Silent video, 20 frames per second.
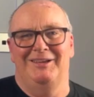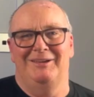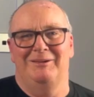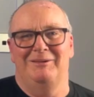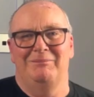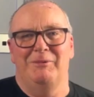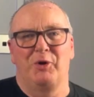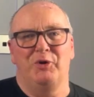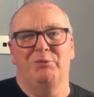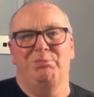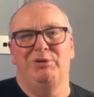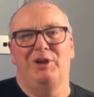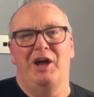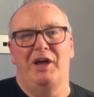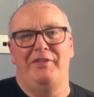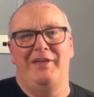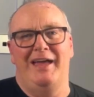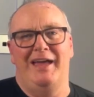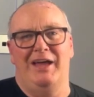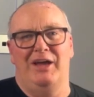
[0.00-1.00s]
And multiply
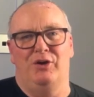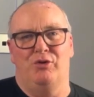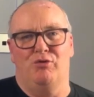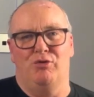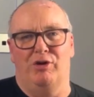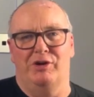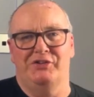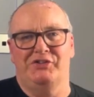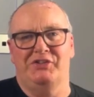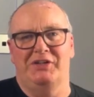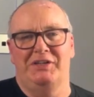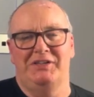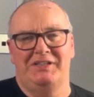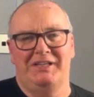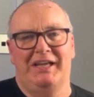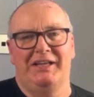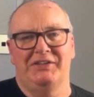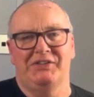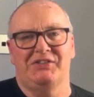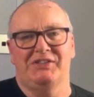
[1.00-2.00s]
that across
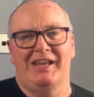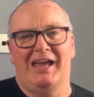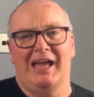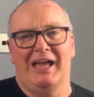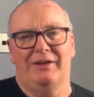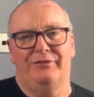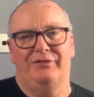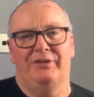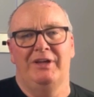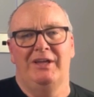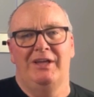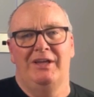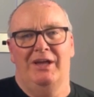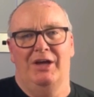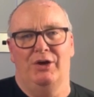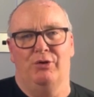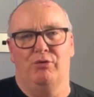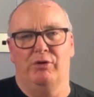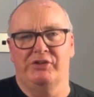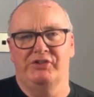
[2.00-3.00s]
10 staff,
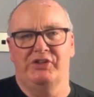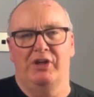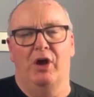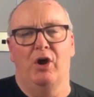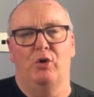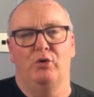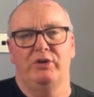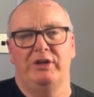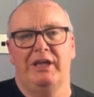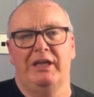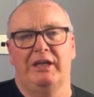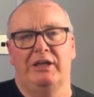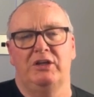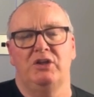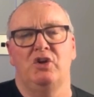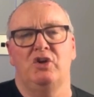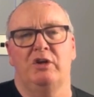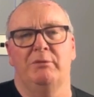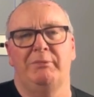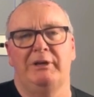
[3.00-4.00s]
across the whole year,
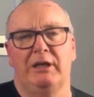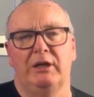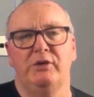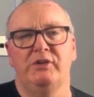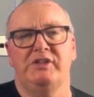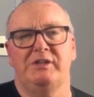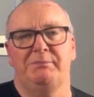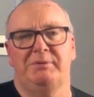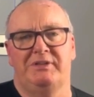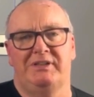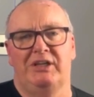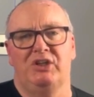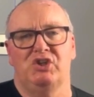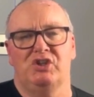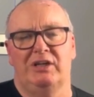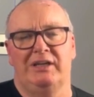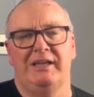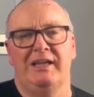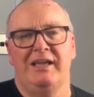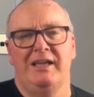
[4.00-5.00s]
you can be losing
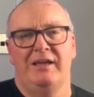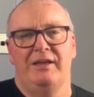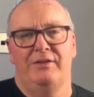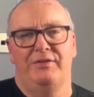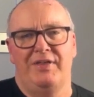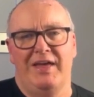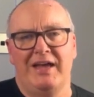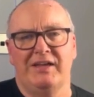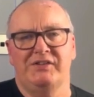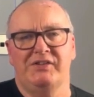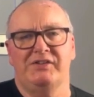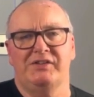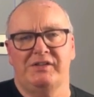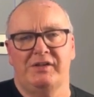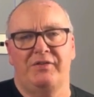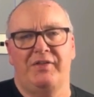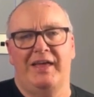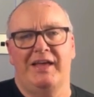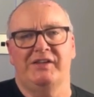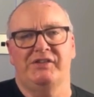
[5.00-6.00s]
potentially thousands
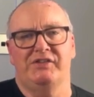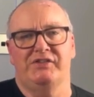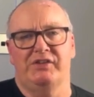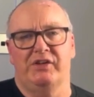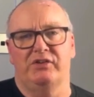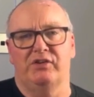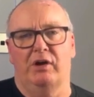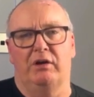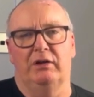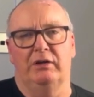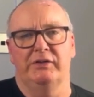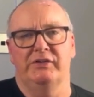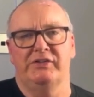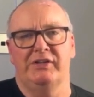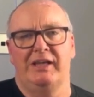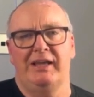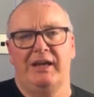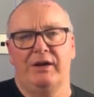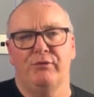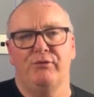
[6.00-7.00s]
and thousands of dollars
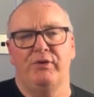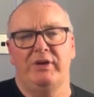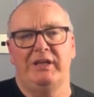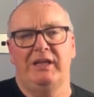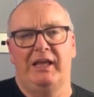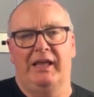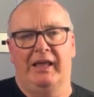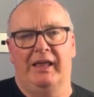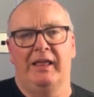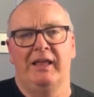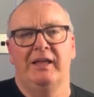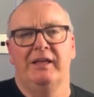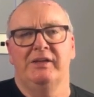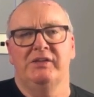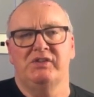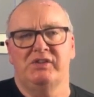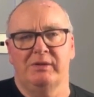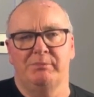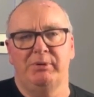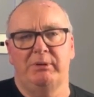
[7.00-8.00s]
every year
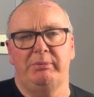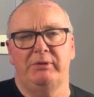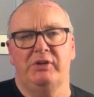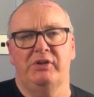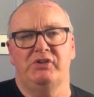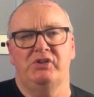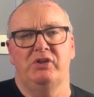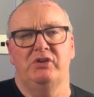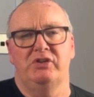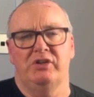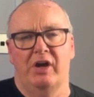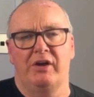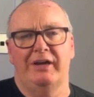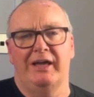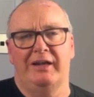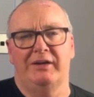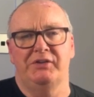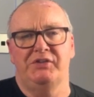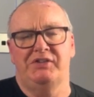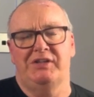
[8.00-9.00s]
simply because you don't
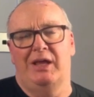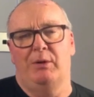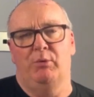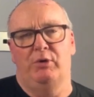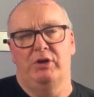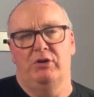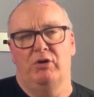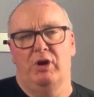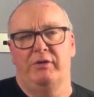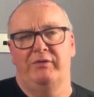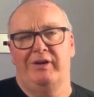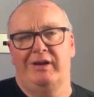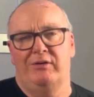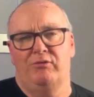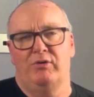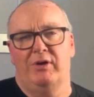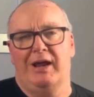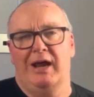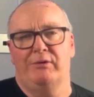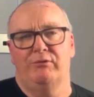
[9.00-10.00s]
understand what your overhead
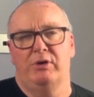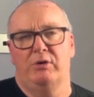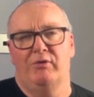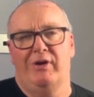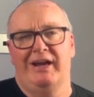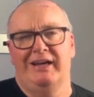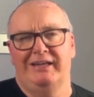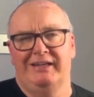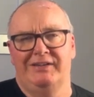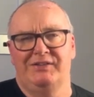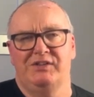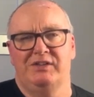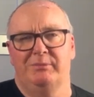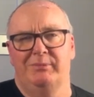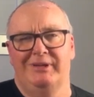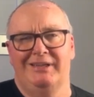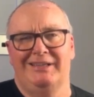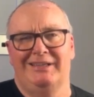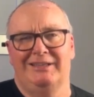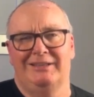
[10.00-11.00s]
recovery rate needs to
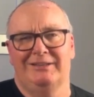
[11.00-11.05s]
be.